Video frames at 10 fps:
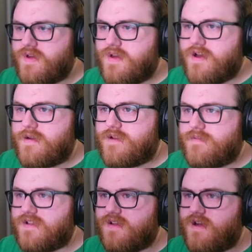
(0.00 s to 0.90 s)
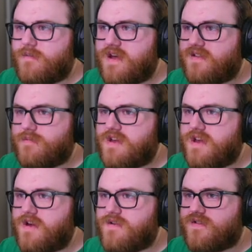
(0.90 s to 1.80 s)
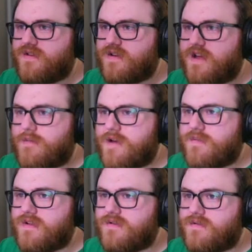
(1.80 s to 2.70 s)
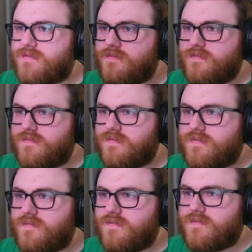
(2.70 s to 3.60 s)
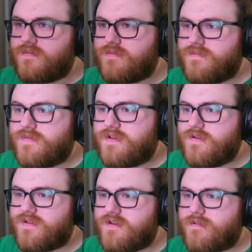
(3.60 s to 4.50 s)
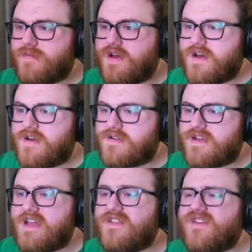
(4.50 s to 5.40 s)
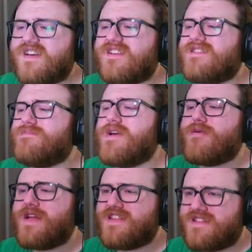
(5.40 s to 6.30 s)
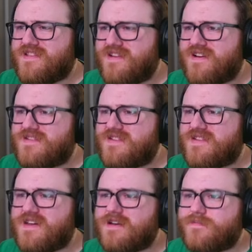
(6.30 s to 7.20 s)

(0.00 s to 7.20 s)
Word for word: I'm tempted to go make some gears to come up and do some uh, scientific experiments on this thing.